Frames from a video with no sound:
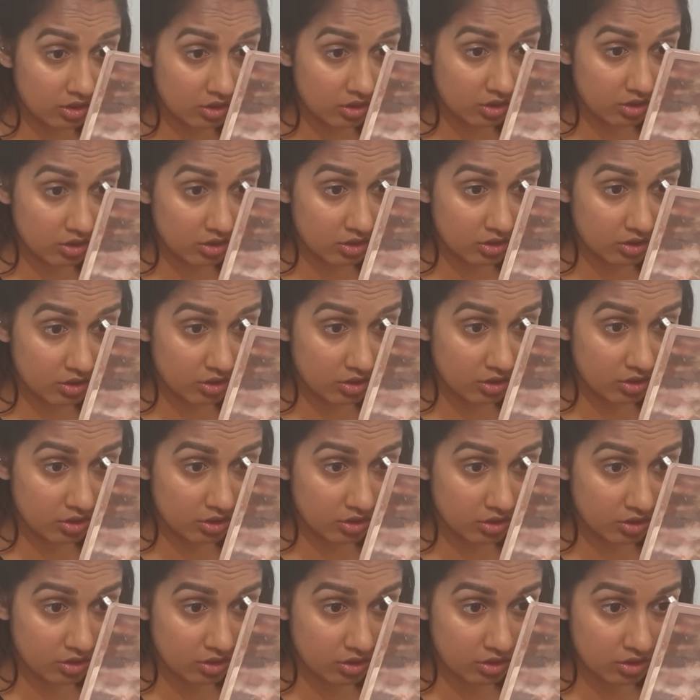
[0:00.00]

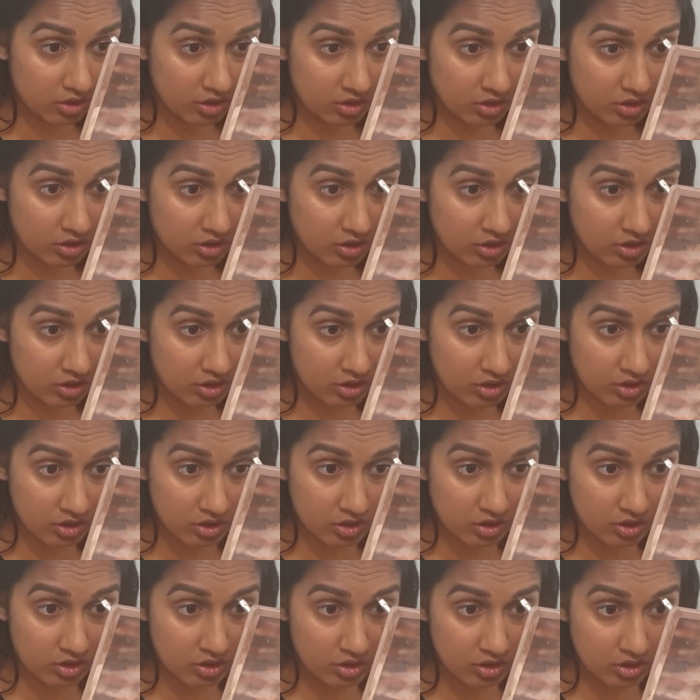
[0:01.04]

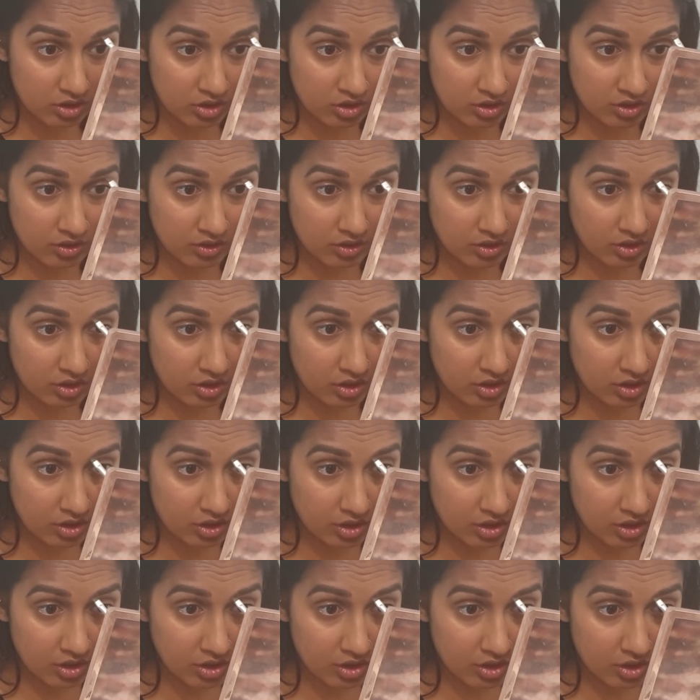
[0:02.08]

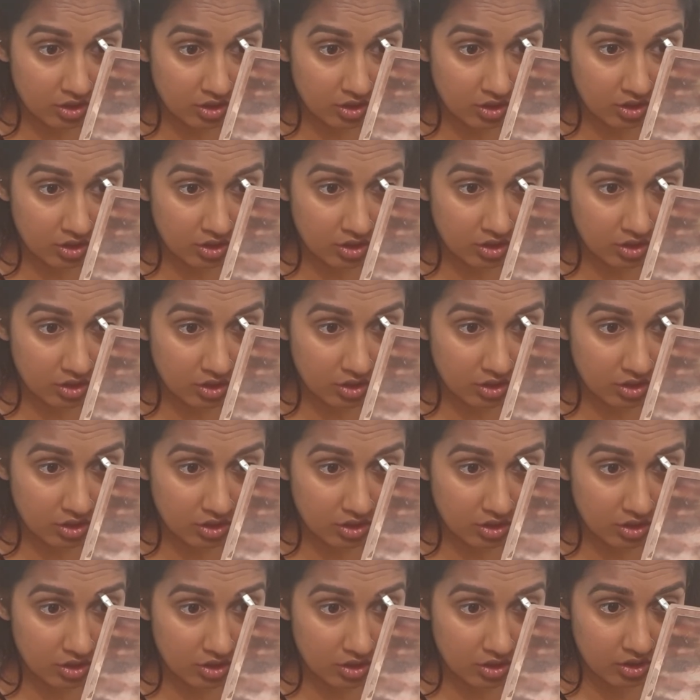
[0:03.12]

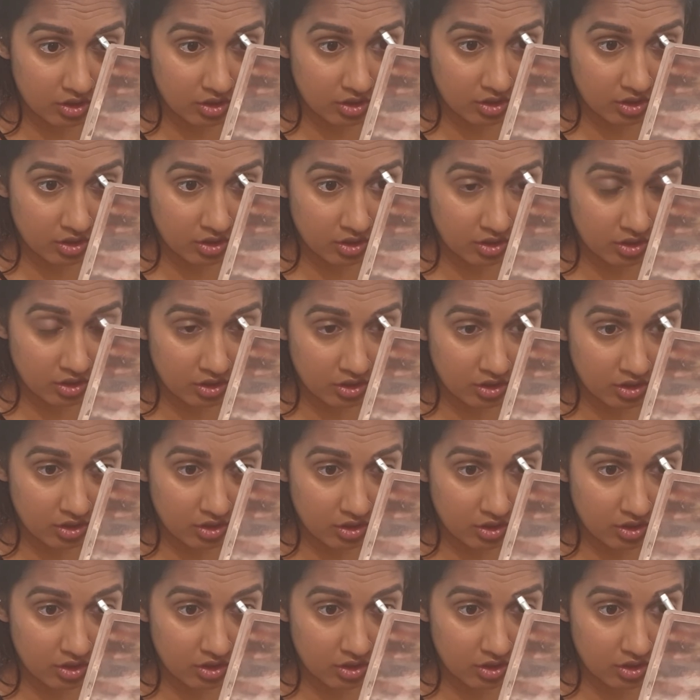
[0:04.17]

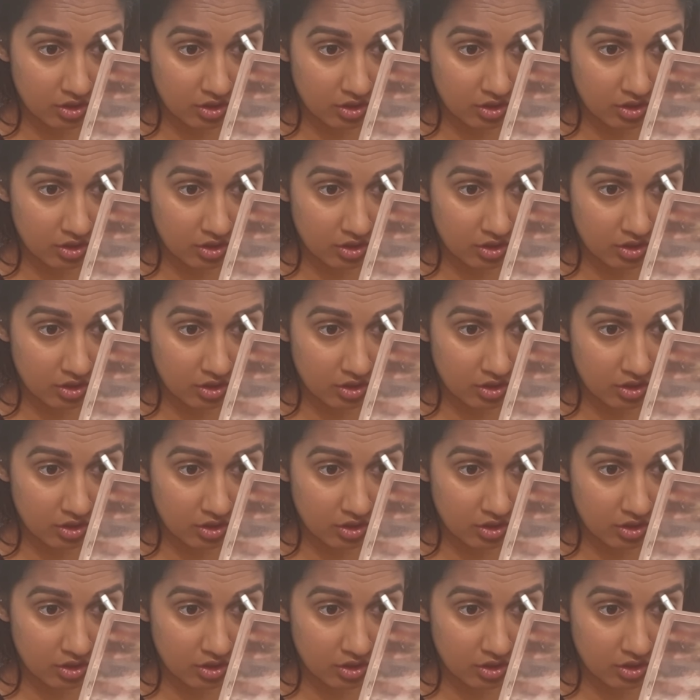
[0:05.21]
(no one is talking)